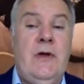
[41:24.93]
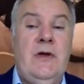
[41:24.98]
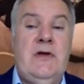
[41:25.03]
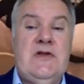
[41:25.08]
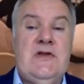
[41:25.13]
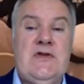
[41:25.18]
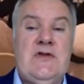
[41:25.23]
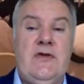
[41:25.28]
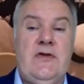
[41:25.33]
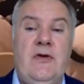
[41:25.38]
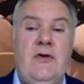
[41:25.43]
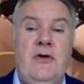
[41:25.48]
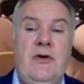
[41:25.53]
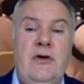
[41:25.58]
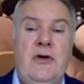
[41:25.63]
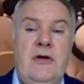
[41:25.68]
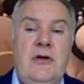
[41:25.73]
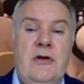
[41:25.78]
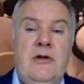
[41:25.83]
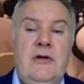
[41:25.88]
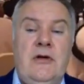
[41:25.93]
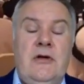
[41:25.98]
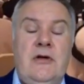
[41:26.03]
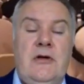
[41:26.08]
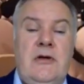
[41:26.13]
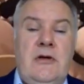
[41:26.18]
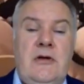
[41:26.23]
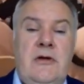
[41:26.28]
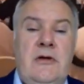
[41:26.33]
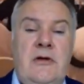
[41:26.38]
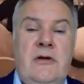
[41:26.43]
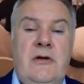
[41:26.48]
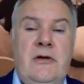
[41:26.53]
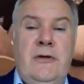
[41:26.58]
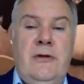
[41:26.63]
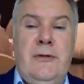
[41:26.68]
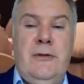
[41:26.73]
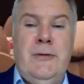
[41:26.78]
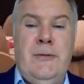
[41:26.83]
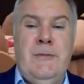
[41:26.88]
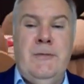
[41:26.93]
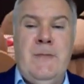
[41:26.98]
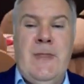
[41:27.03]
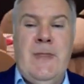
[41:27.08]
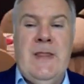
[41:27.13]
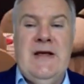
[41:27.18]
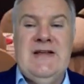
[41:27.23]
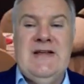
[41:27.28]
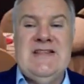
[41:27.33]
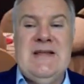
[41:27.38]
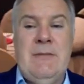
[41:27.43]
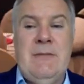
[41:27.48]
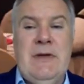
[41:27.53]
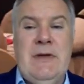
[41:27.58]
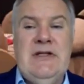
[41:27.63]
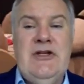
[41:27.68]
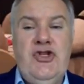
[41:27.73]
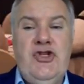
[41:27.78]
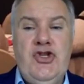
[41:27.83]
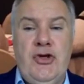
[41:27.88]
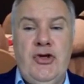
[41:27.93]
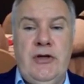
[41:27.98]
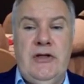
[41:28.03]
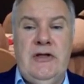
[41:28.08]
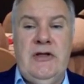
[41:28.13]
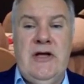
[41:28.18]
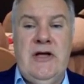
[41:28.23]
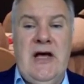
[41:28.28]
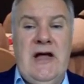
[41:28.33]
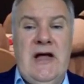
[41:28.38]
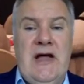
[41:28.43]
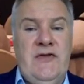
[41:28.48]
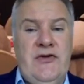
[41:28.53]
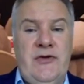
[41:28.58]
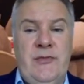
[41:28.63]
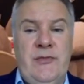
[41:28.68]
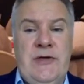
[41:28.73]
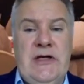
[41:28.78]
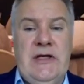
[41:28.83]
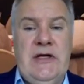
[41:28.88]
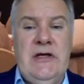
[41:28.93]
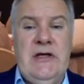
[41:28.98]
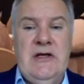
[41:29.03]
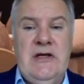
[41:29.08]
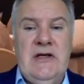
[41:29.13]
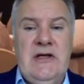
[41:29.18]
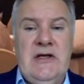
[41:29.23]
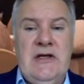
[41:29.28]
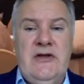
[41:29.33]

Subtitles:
So somebody join under me,